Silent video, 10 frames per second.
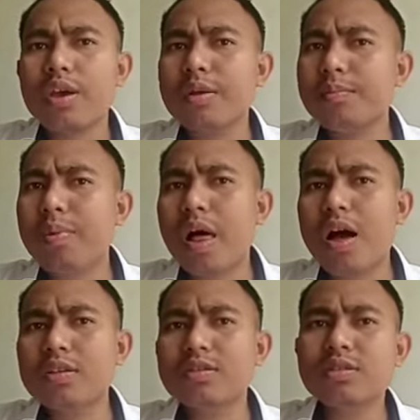in
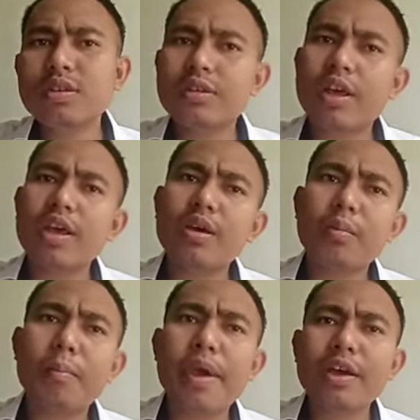plants, they
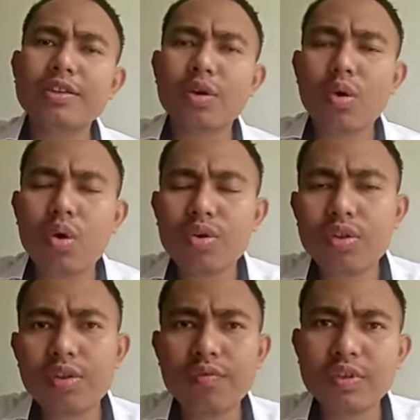make their own
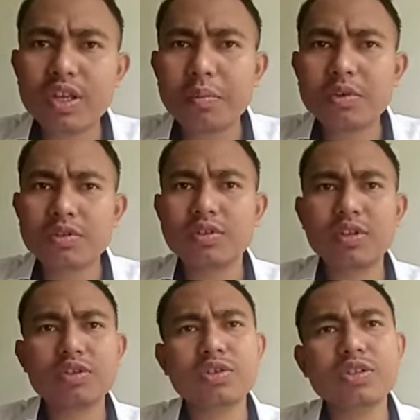vitamins,
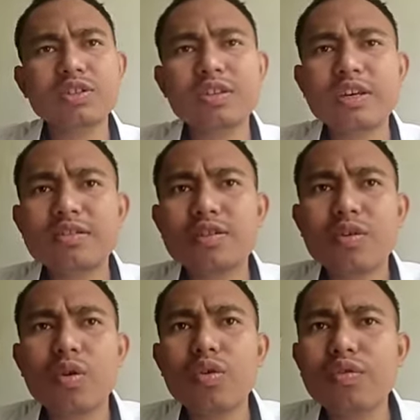they synthesize their
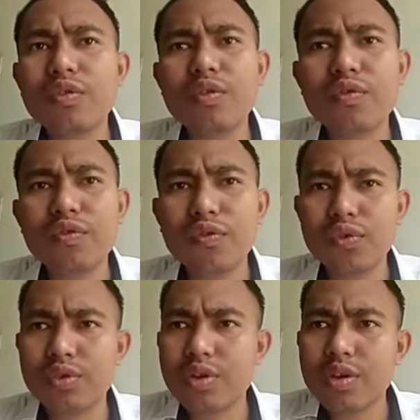own
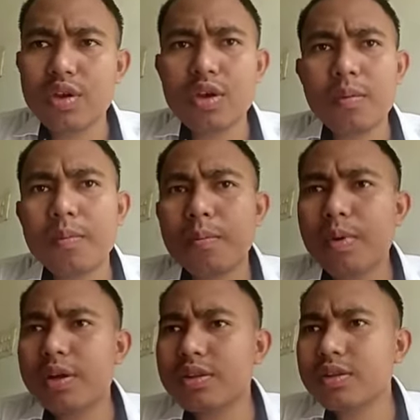food,
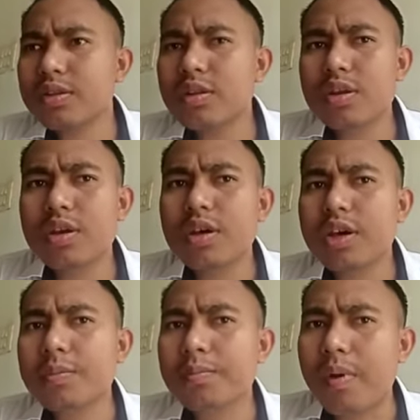but
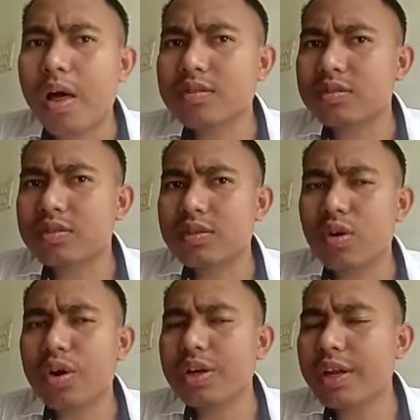in plants
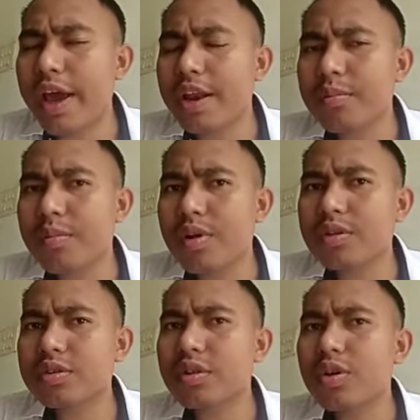or in
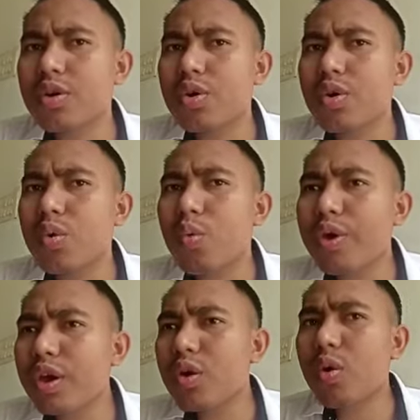animals
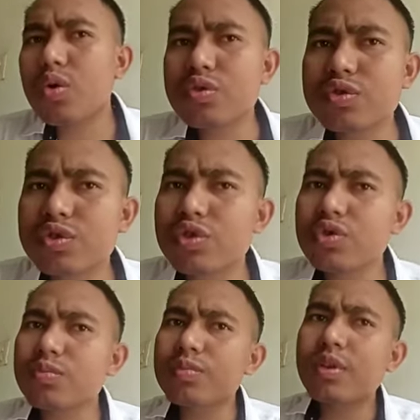we
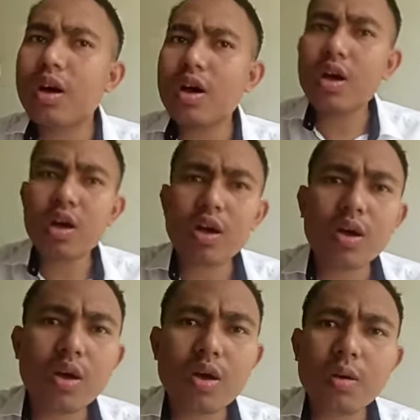consume the
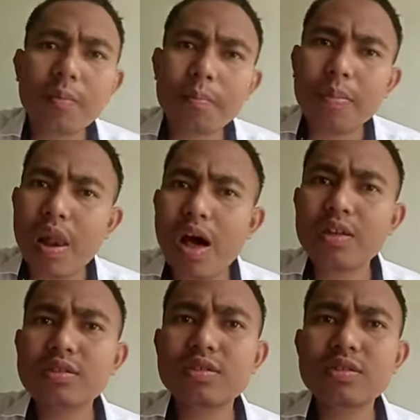
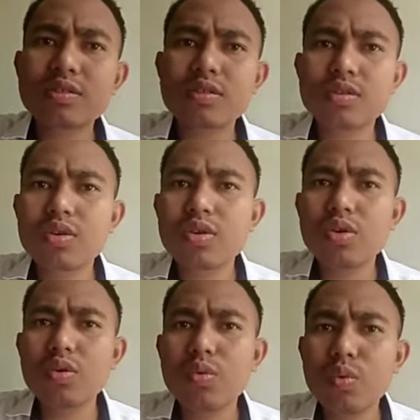plants
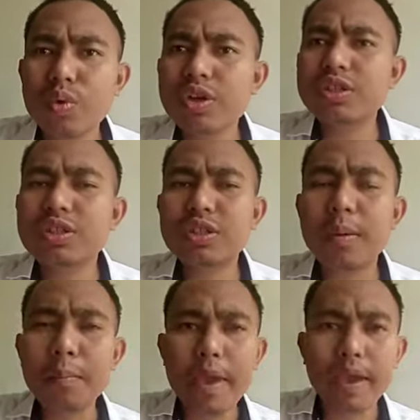which they
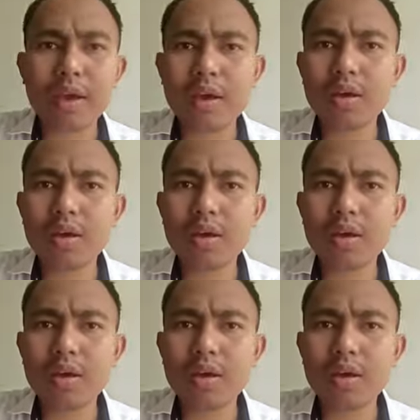make.